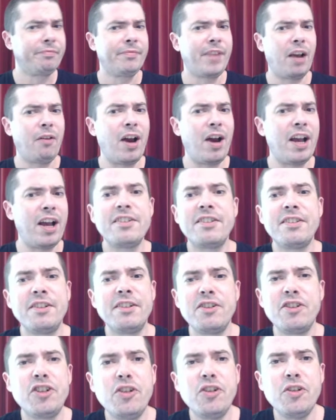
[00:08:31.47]
Right, so,
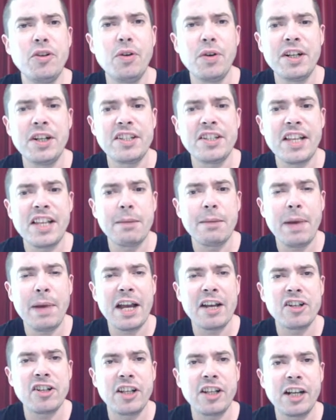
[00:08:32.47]
do you understand the
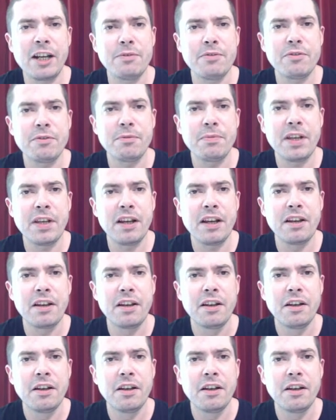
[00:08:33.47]
passion that comes from that?